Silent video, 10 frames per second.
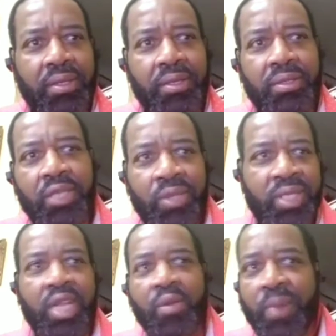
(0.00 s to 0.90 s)
she was
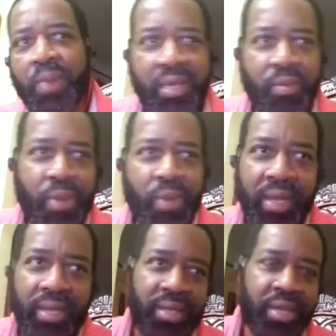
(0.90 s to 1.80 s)
telling me about the
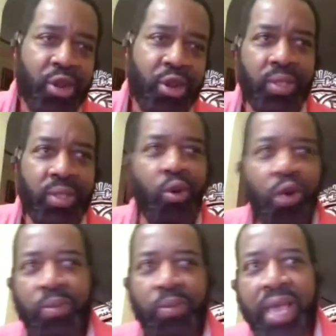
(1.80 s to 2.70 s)
Abacus and, it's all
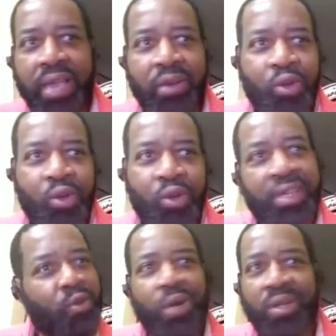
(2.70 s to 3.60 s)
black group. And I was like,
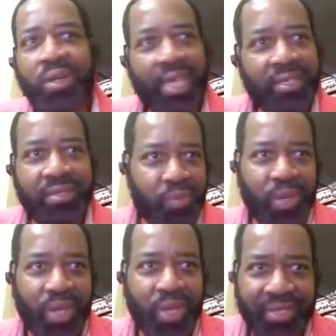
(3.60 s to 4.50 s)
oh, well, that's
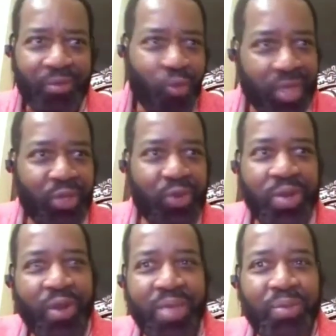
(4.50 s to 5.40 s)
plus 1, 2, and
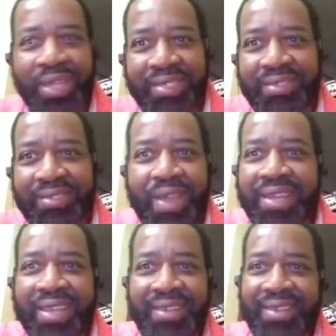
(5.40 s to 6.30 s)
3 pluses right
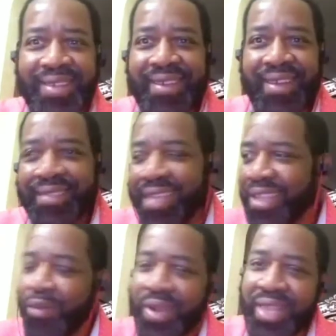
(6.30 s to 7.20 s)
there. That's like
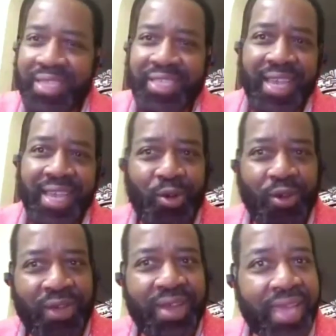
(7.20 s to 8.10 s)
3 things checked off.
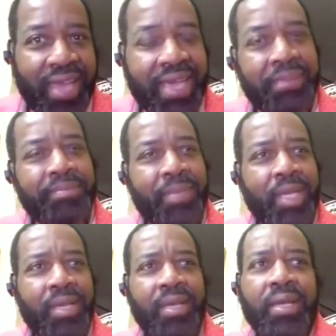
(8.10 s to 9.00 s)
I like that.
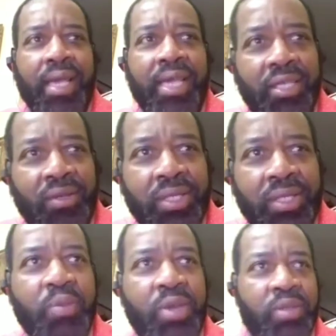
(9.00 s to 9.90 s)
And she was telling
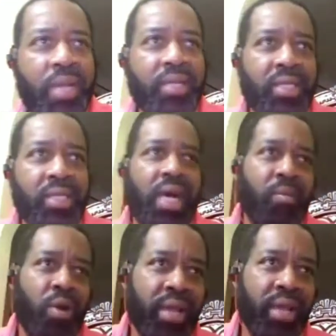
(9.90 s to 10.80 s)
me it was about the stock
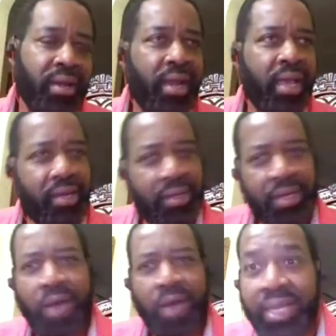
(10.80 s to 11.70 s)
market. And
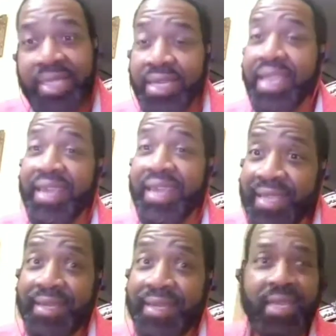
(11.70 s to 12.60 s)
I was listening
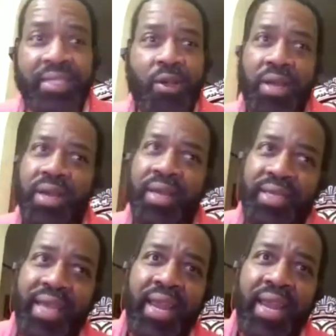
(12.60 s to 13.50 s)
and started to
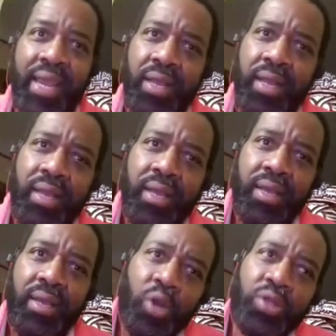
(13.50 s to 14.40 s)
understand that,
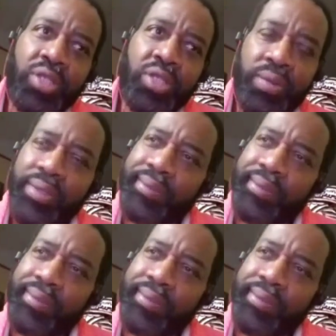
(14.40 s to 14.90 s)
oh, so